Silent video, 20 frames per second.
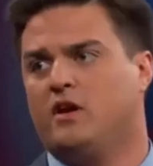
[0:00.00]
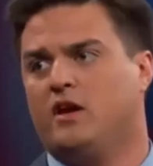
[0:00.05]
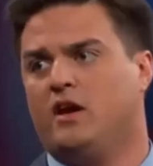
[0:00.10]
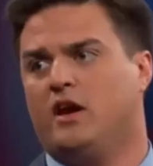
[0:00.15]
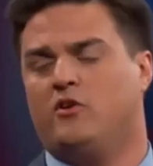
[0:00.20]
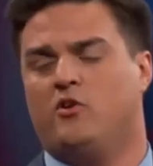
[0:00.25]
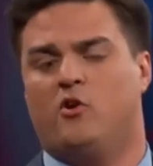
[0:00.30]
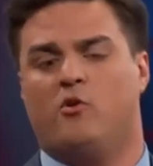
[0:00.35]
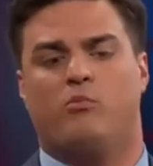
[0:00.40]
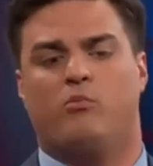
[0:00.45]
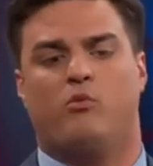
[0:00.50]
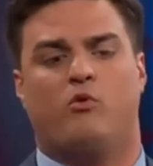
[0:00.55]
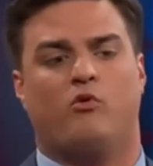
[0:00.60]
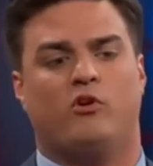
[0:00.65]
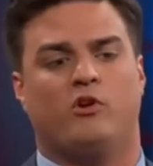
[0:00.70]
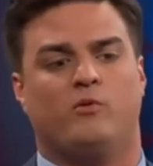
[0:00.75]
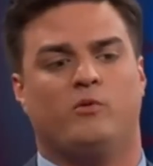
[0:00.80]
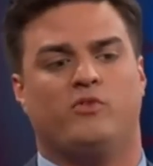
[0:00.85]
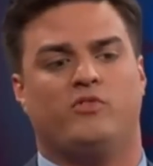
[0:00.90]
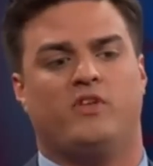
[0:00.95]
At no
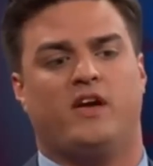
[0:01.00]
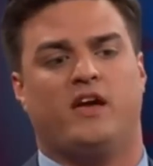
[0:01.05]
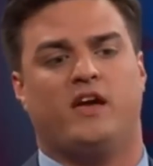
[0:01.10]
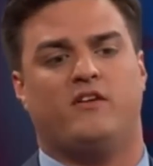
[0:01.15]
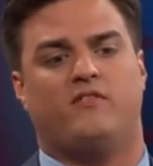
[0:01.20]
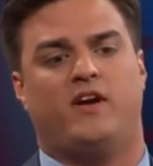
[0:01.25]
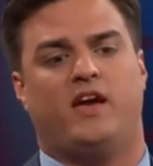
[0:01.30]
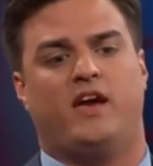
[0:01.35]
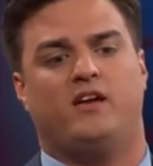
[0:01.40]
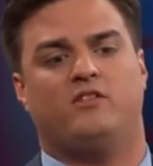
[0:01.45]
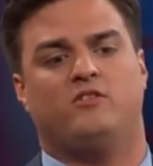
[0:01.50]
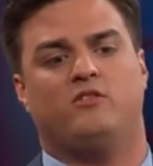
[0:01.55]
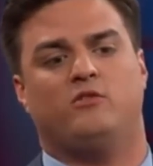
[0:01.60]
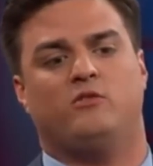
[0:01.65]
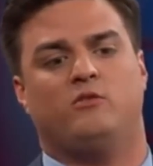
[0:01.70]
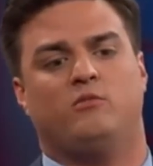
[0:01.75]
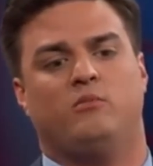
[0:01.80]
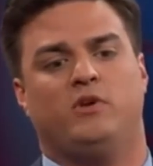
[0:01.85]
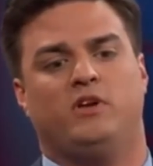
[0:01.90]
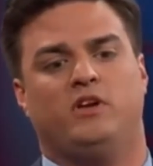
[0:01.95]
point would they have had
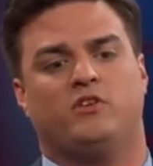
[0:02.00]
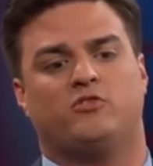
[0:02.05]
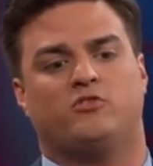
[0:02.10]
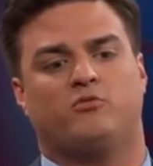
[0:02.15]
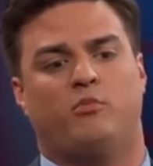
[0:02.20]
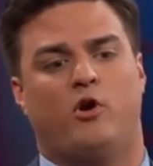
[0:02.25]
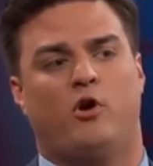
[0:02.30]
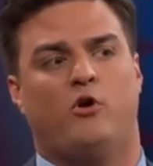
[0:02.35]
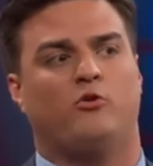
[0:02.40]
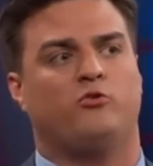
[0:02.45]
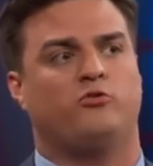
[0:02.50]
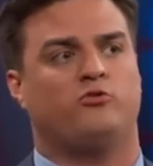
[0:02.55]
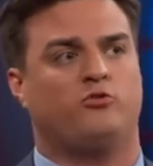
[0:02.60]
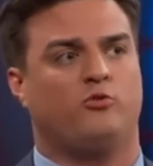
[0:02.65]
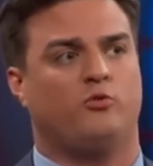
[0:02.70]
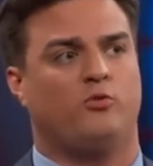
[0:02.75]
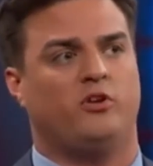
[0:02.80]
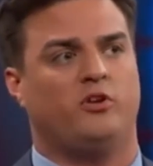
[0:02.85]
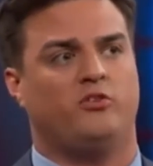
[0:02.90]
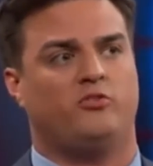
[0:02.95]
to be exposed to
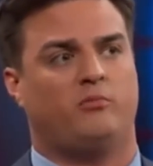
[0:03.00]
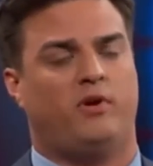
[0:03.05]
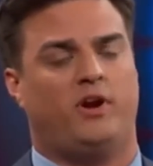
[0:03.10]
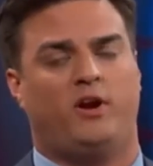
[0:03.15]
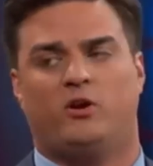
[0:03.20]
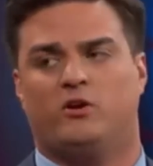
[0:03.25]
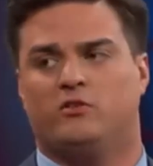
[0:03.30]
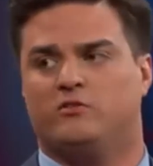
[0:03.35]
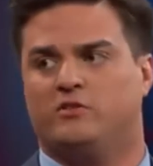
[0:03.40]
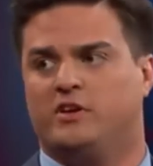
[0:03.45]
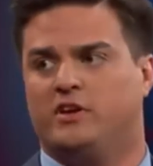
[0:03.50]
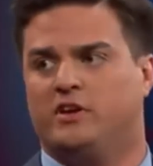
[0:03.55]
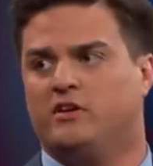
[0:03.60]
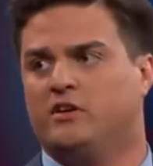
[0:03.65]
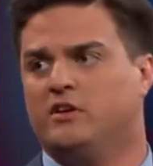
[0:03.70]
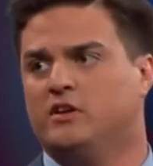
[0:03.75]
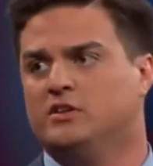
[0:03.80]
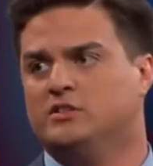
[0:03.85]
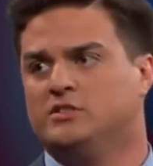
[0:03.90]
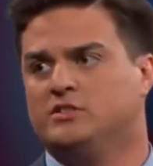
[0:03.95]
what is apparently
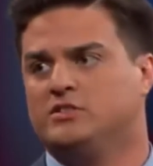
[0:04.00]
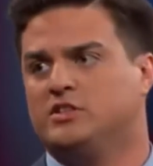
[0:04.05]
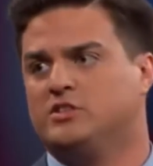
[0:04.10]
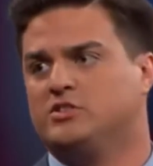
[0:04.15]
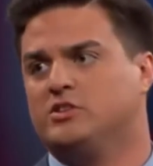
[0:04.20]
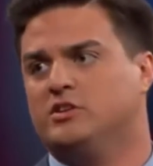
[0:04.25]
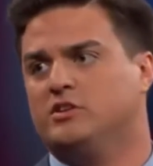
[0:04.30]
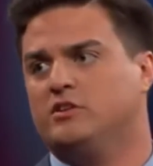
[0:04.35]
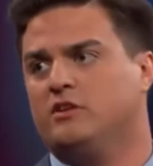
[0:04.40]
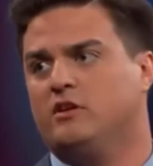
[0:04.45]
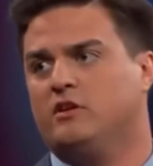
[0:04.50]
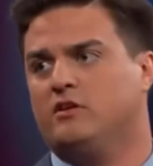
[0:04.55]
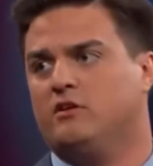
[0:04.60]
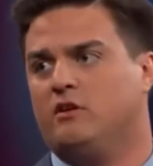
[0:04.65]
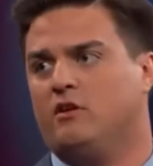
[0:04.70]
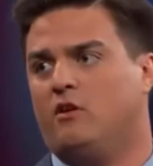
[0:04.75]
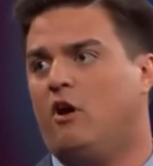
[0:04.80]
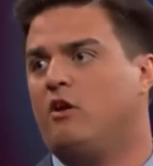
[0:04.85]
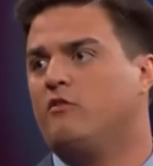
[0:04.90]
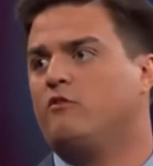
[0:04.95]
such
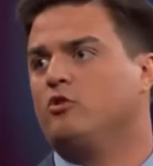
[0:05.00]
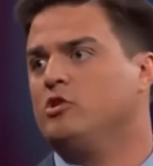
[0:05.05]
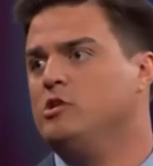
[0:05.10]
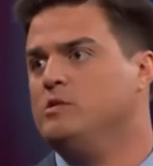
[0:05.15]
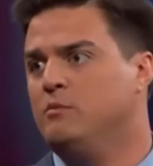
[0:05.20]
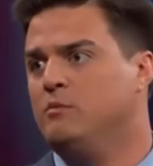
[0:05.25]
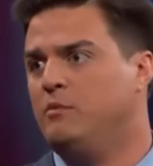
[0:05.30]
an awful human